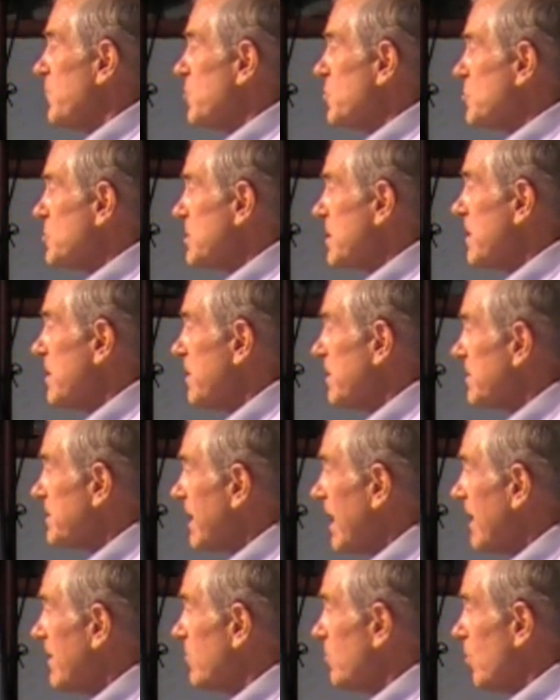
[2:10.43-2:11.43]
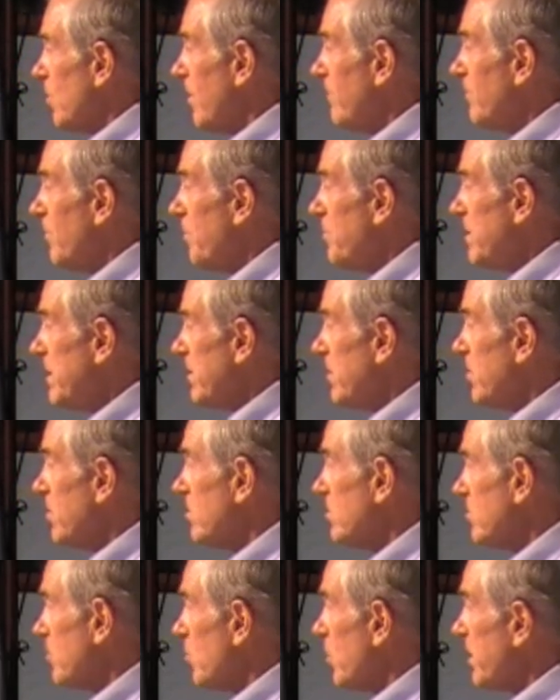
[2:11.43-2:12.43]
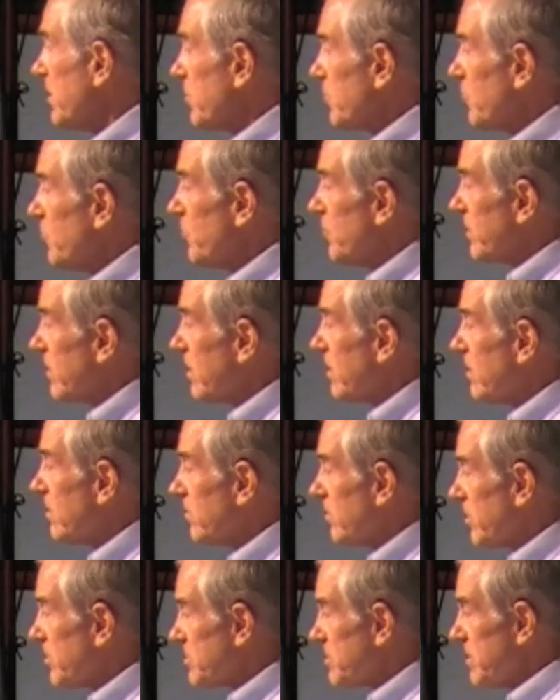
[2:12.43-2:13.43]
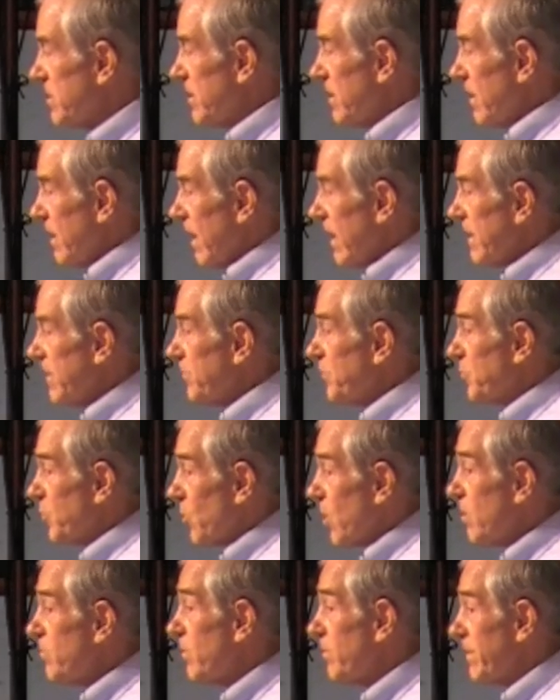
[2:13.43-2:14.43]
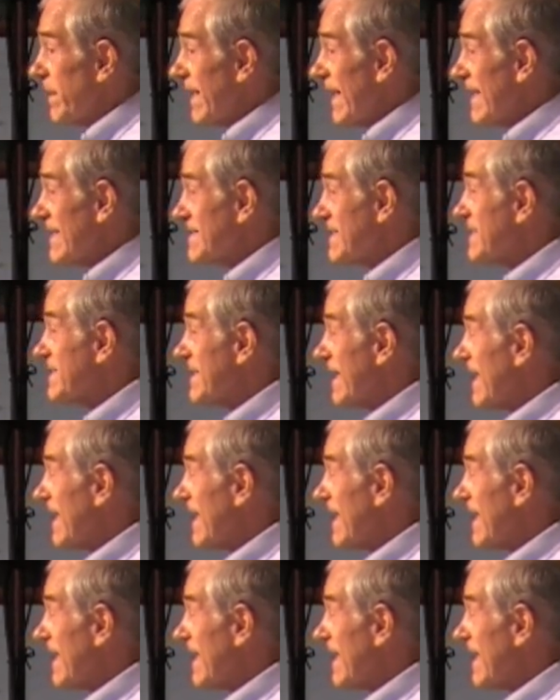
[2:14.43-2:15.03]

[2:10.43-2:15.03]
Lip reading: if you see the title of a bill going through the Congress, it probably has a